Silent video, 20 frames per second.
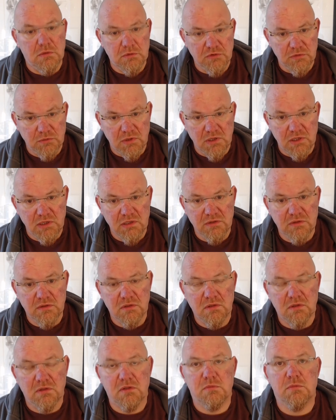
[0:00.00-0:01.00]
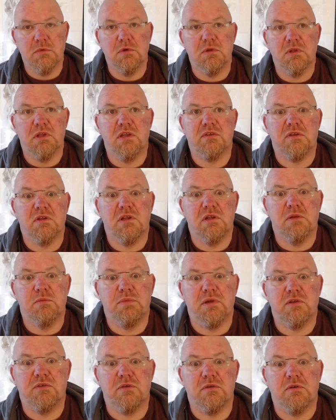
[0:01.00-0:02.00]
weight, the more that's going to
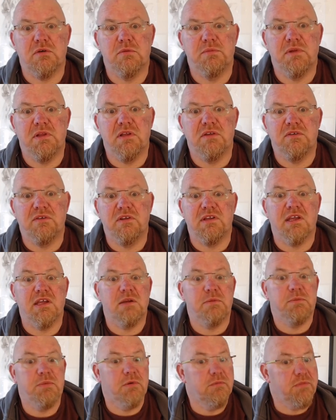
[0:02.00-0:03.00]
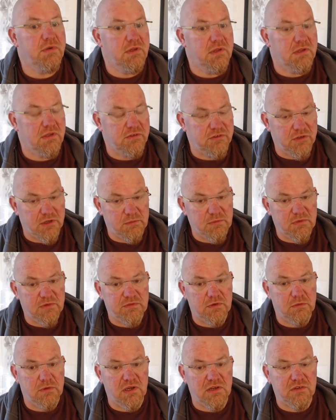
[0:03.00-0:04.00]
impact your ability to get a pump in the gym if
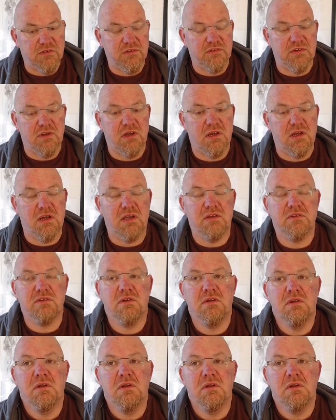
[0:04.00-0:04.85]
you exercise.